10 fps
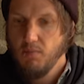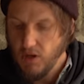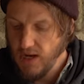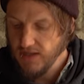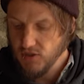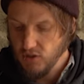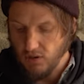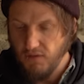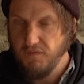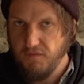my legs
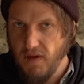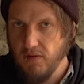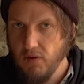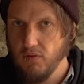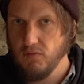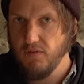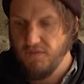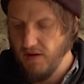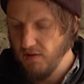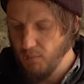got a fair old, a
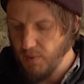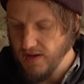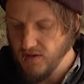fair old bit.